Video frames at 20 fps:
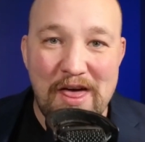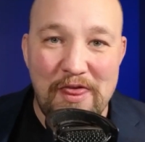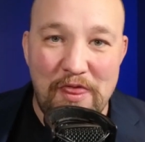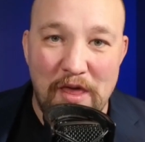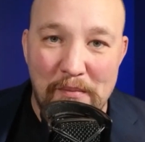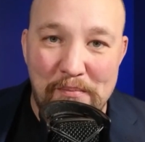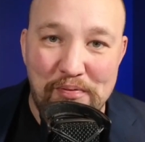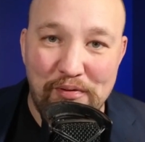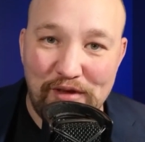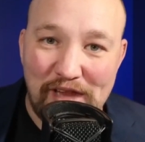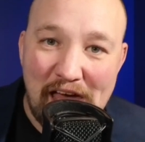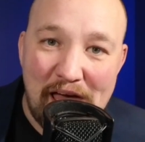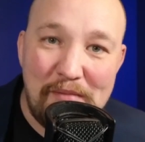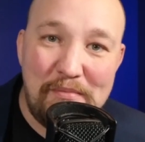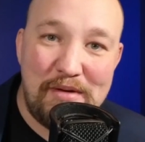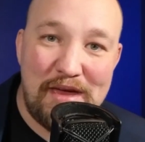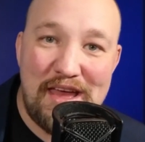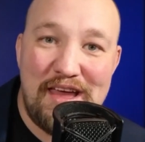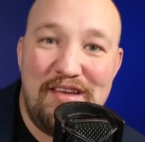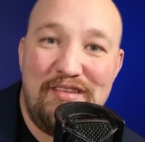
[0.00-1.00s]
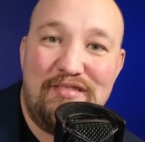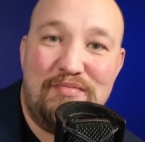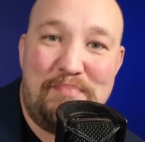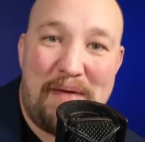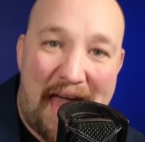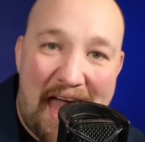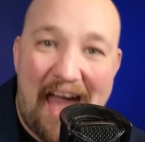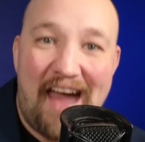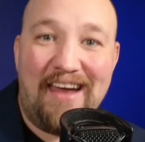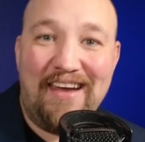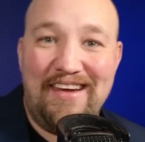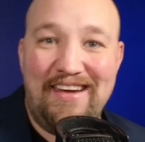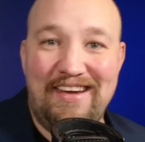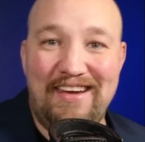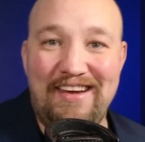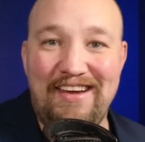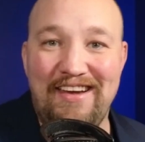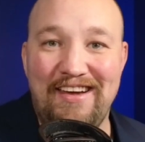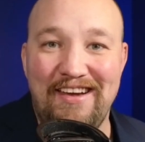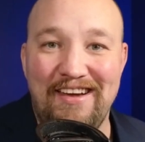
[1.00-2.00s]
The pleb is back.
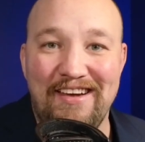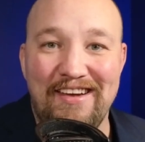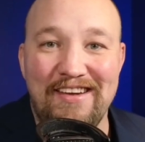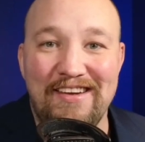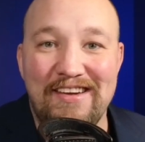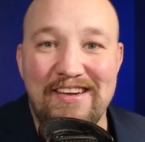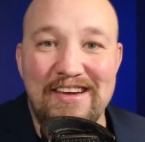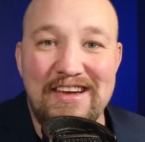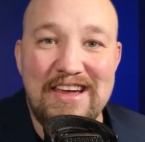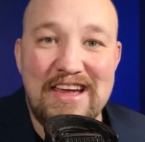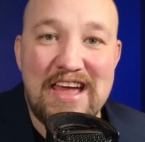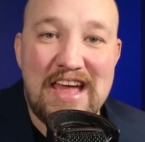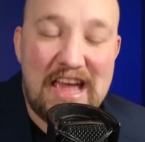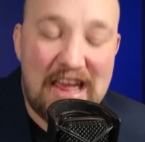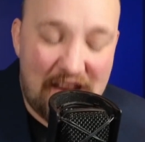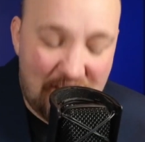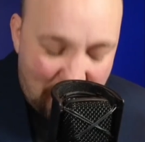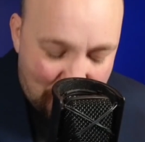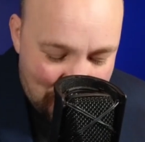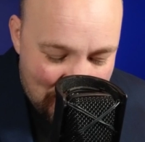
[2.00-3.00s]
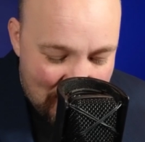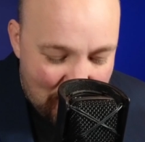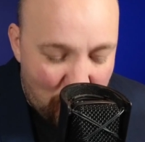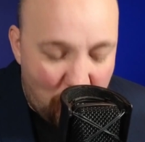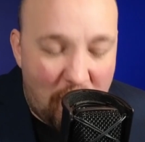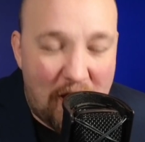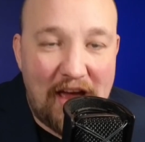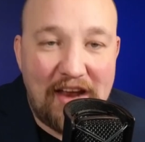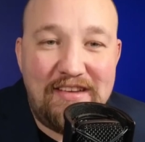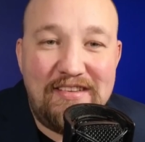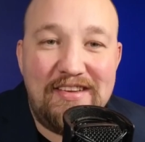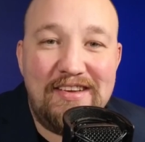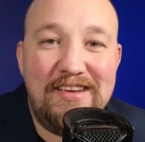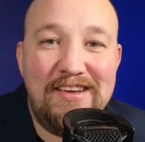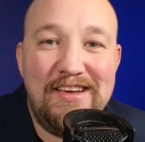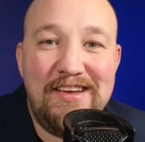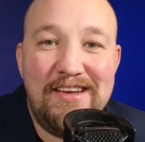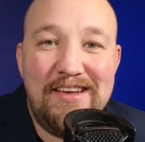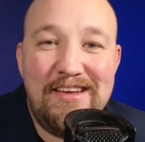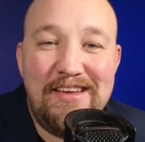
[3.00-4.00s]
It has been what?
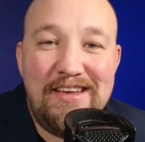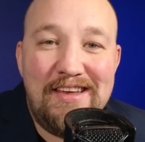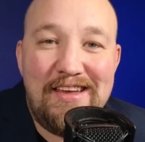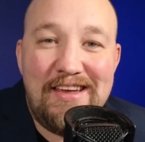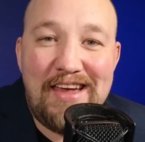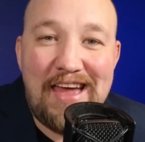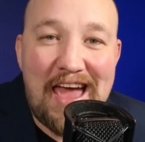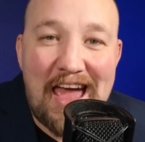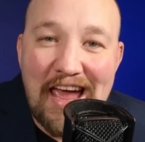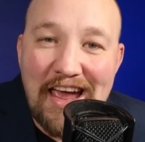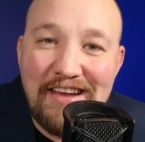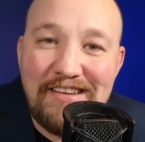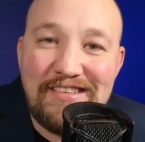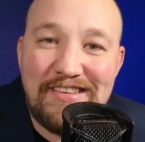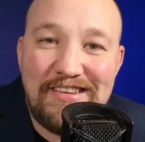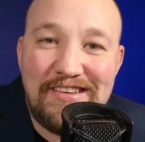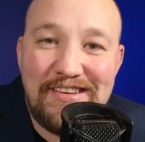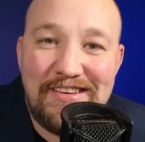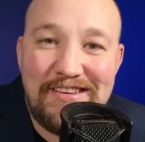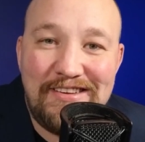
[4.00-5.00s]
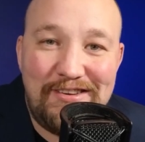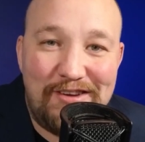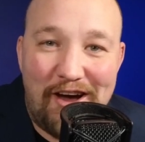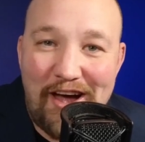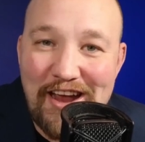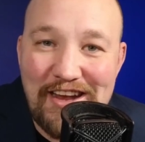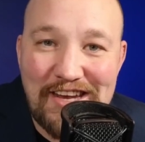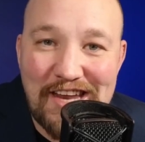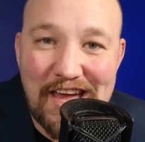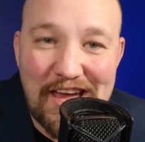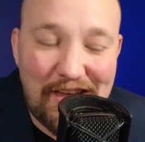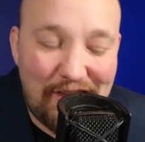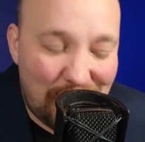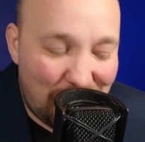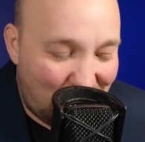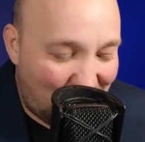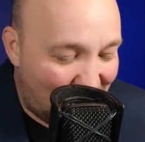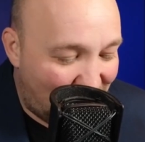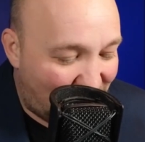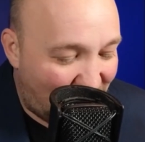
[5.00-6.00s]
Eight, nine days
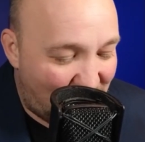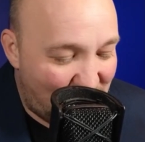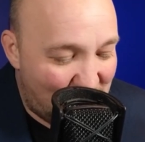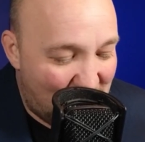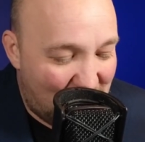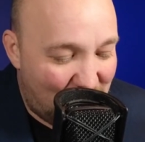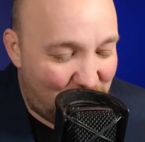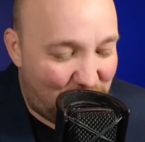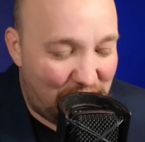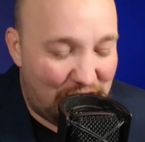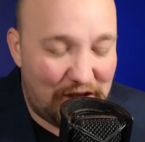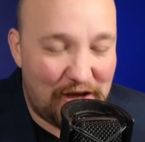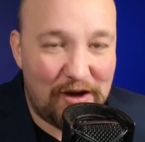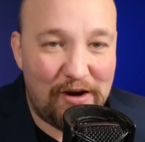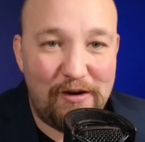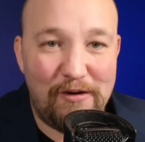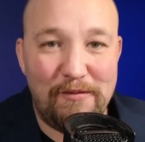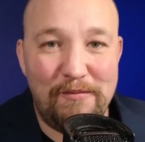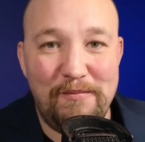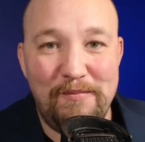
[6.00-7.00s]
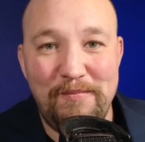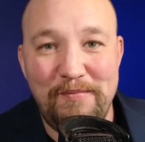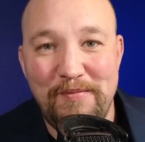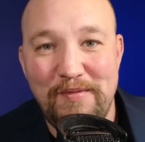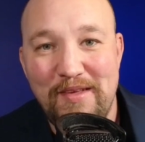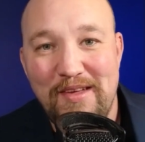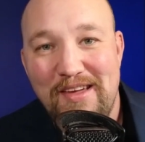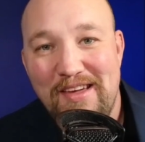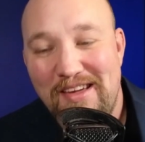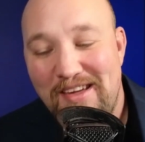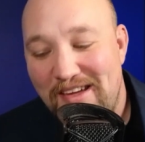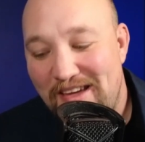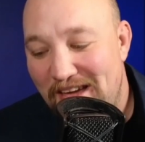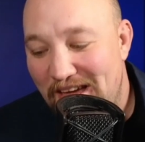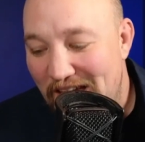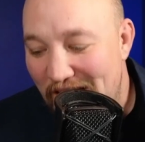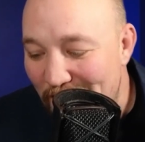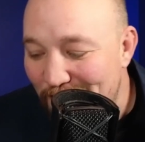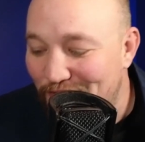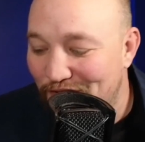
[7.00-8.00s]
since I've made a video.
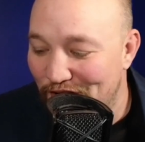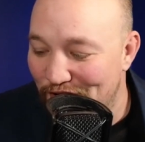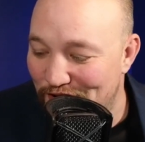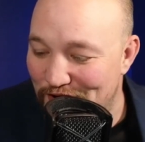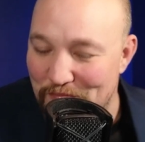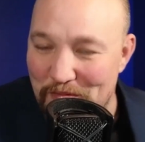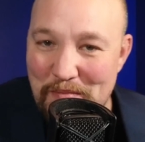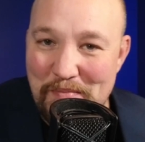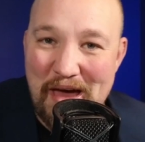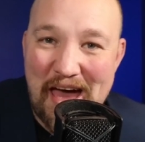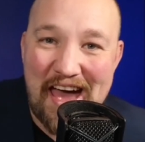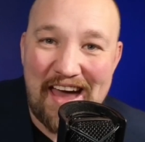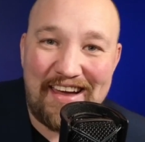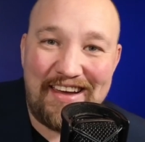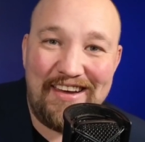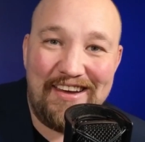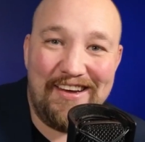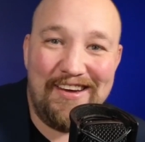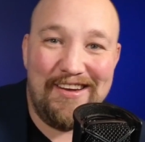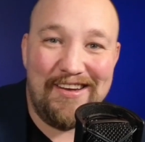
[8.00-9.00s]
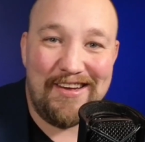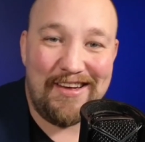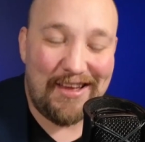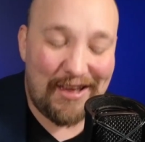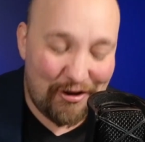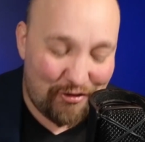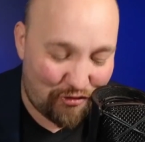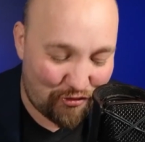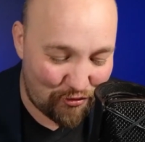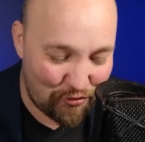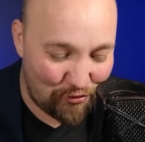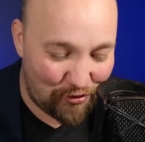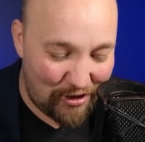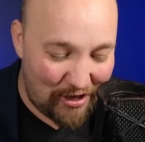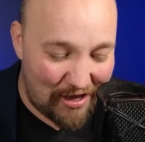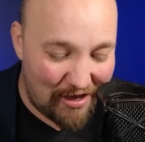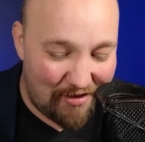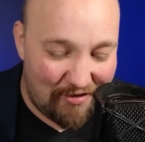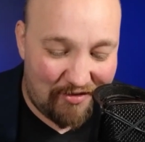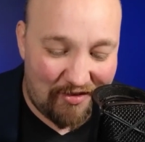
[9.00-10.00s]
It's good to be back. It truly
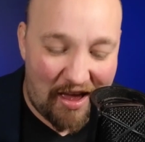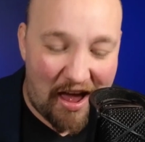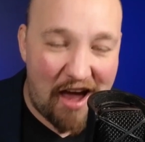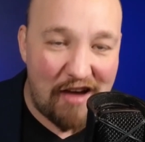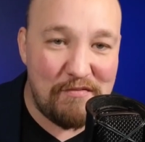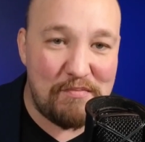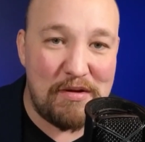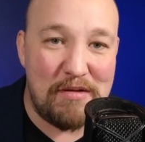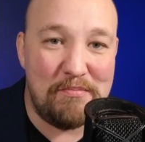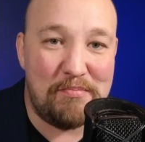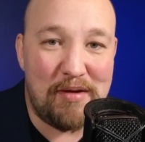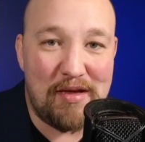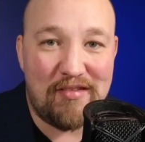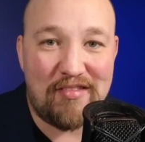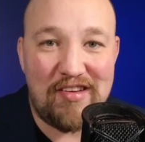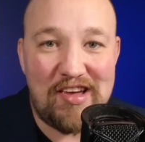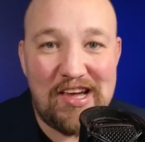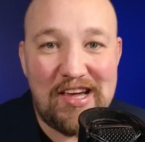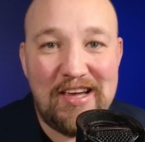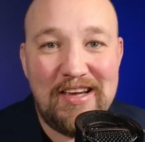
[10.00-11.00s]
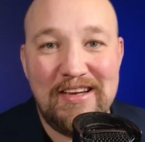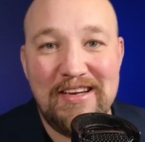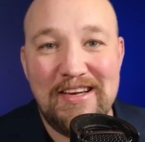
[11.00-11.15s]
is. I've been busy.